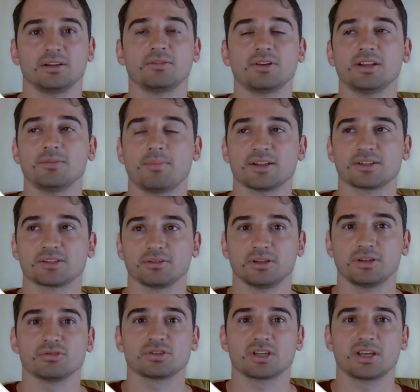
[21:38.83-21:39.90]
It really
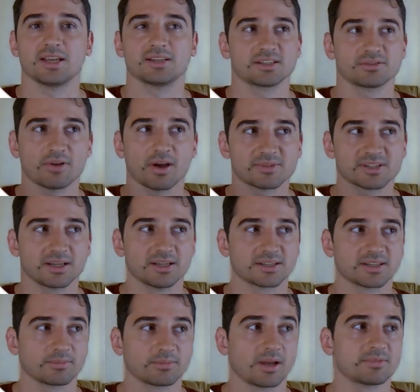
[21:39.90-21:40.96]
depends on the use case. That's why I'm
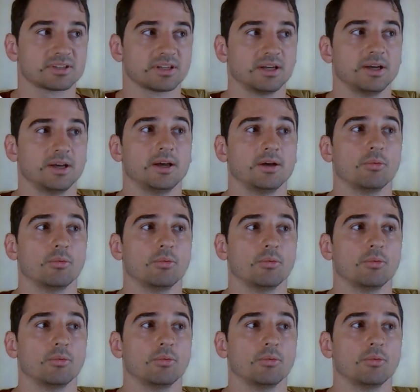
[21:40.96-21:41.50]
saying sometimes